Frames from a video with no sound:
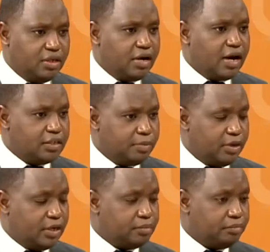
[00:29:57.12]
the
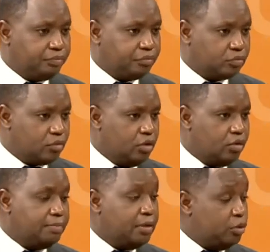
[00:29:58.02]
diaspora,
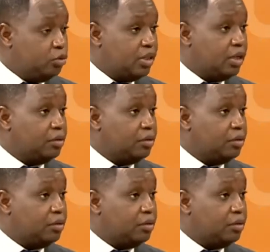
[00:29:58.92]
are people with